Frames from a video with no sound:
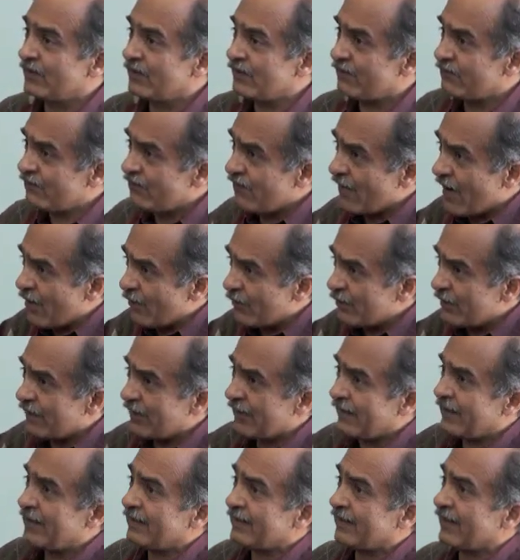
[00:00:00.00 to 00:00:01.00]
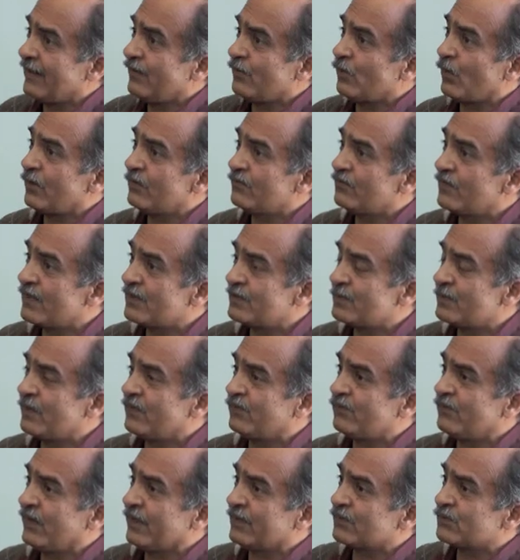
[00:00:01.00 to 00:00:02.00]
We have found that it can always
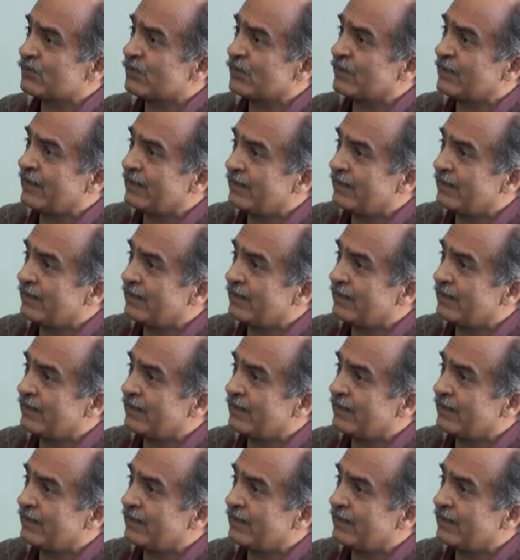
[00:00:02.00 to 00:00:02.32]
be fixed so